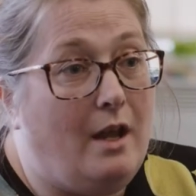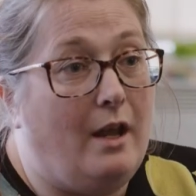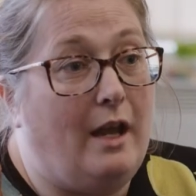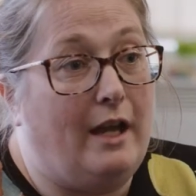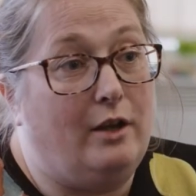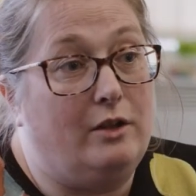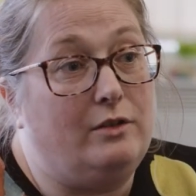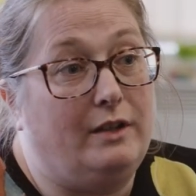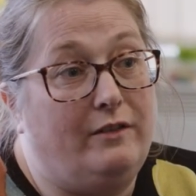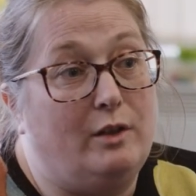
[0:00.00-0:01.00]
and
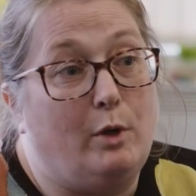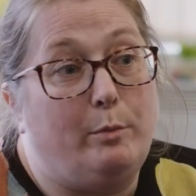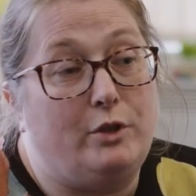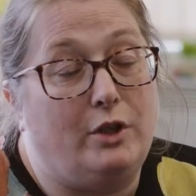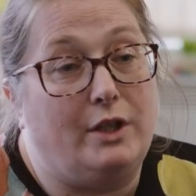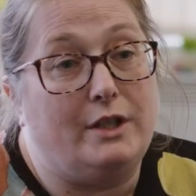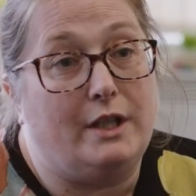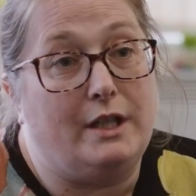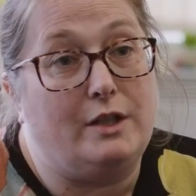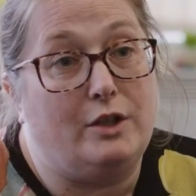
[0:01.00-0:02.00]
also give them
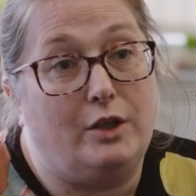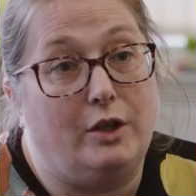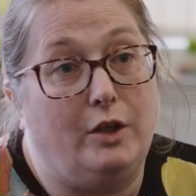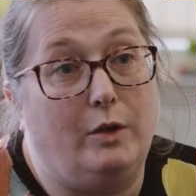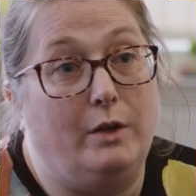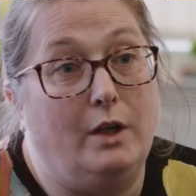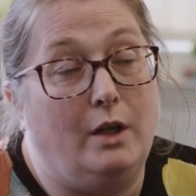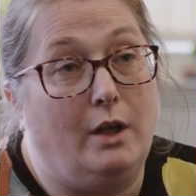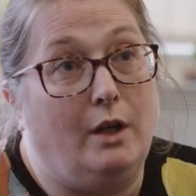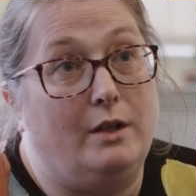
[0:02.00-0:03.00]
opportunities to
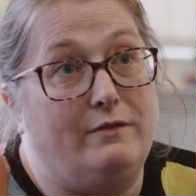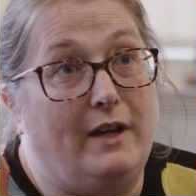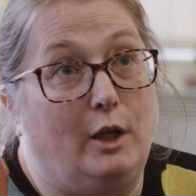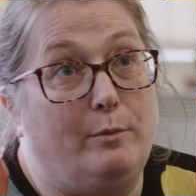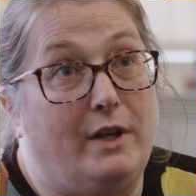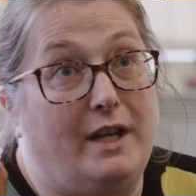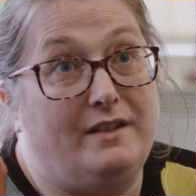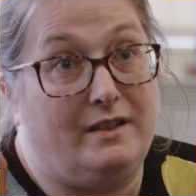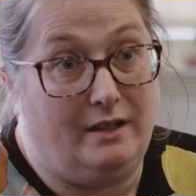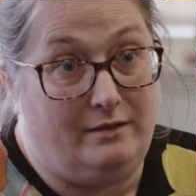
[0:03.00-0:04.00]
develop their
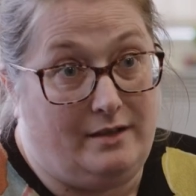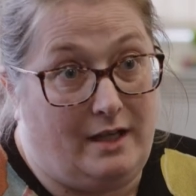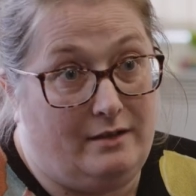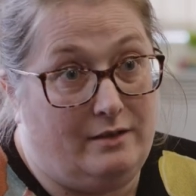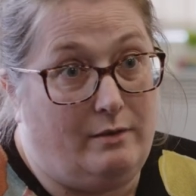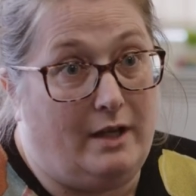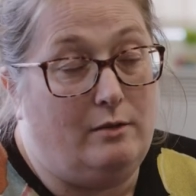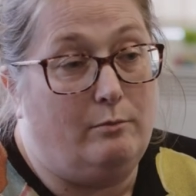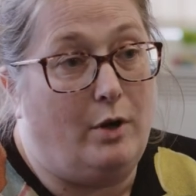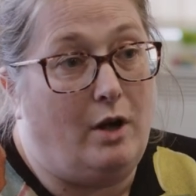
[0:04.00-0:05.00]
skill set as
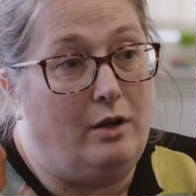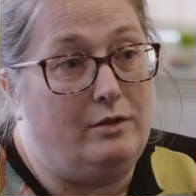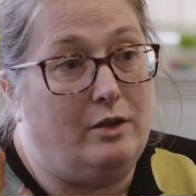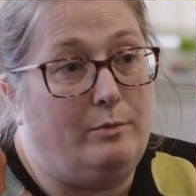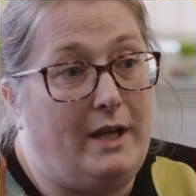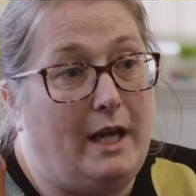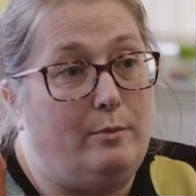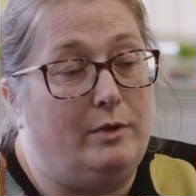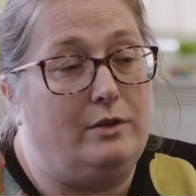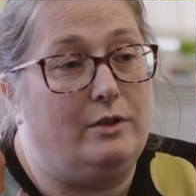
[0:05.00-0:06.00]
well, but also be
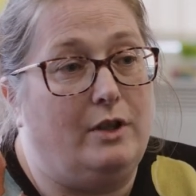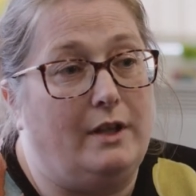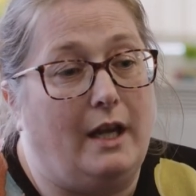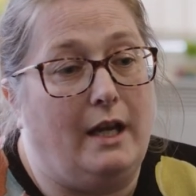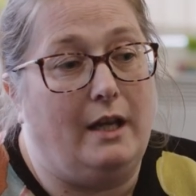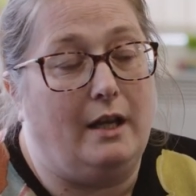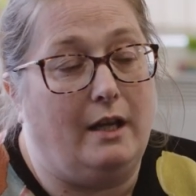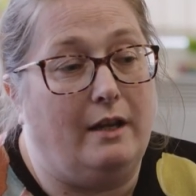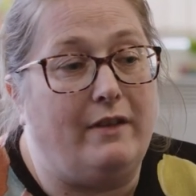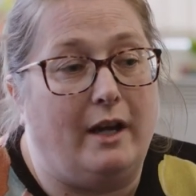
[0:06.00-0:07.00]
able to do that in
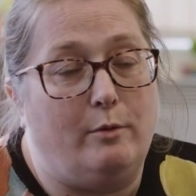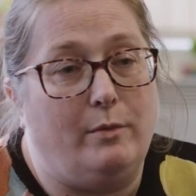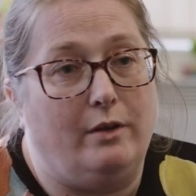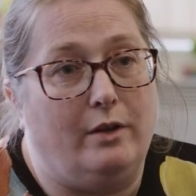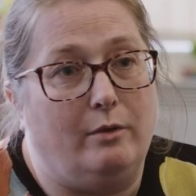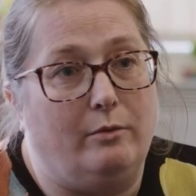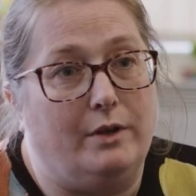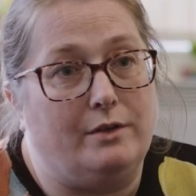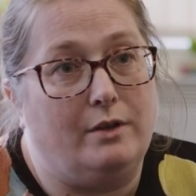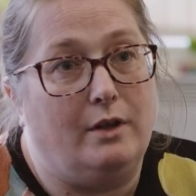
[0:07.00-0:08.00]
an environment that
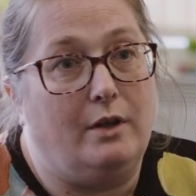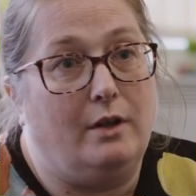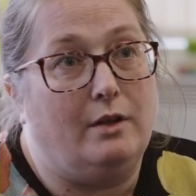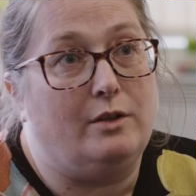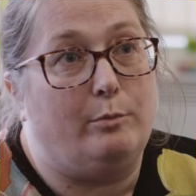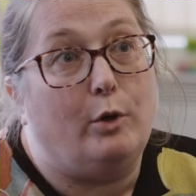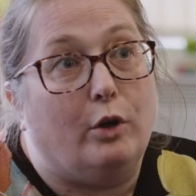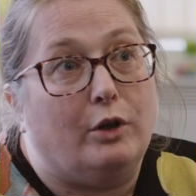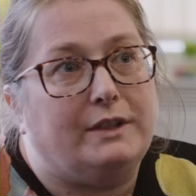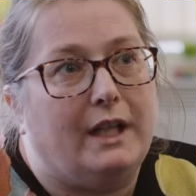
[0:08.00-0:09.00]
was
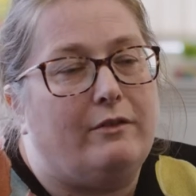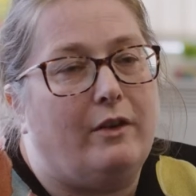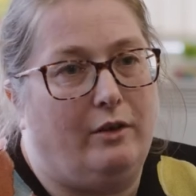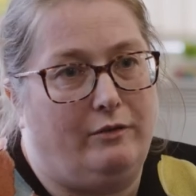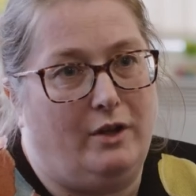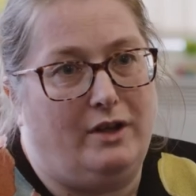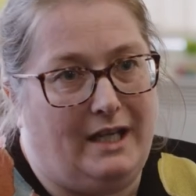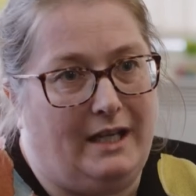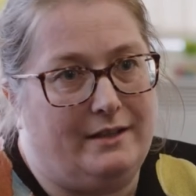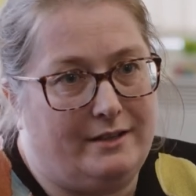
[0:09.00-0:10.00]
supportive of their
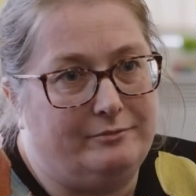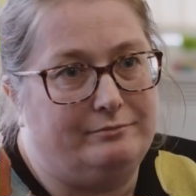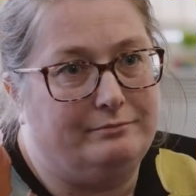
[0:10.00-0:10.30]
needs.